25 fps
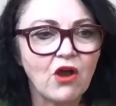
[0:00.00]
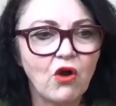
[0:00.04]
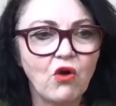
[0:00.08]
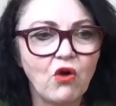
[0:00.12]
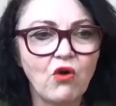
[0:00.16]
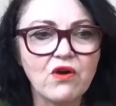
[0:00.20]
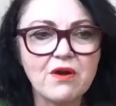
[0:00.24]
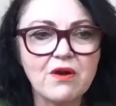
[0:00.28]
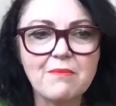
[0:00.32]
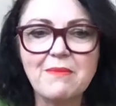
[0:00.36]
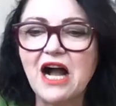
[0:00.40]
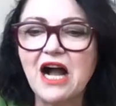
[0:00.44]

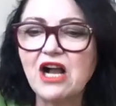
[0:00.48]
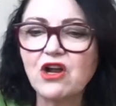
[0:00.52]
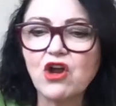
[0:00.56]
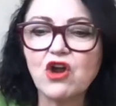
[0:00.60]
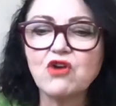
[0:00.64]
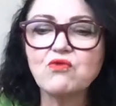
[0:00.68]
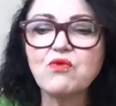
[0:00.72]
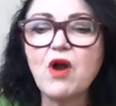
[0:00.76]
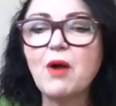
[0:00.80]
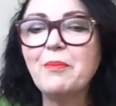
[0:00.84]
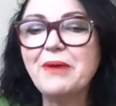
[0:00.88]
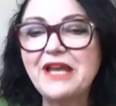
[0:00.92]
or a
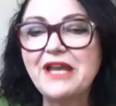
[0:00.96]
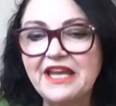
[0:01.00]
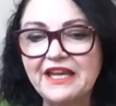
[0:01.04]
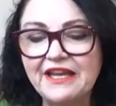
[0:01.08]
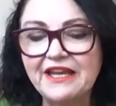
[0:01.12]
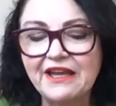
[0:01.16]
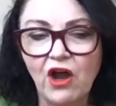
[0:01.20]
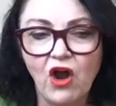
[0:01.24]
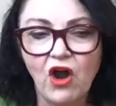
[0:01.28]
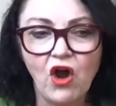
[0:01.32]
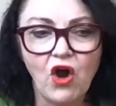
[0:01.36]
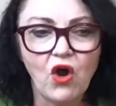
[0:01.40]
Margot
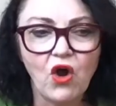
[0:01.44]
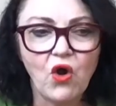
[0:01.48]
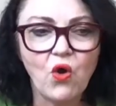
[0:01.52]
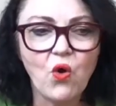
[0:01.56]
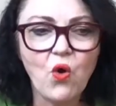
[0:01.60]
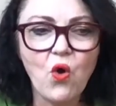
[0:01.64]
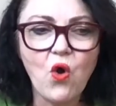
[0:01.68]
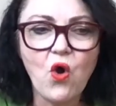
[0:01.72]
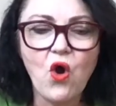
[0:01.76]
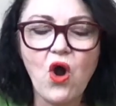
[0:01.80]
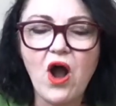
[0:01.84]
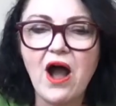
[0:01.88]
Robbie,
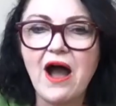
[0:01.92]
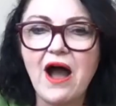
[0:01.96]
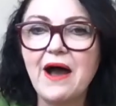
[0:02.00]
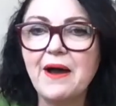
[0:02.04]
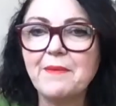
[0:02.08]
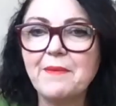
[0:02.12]
or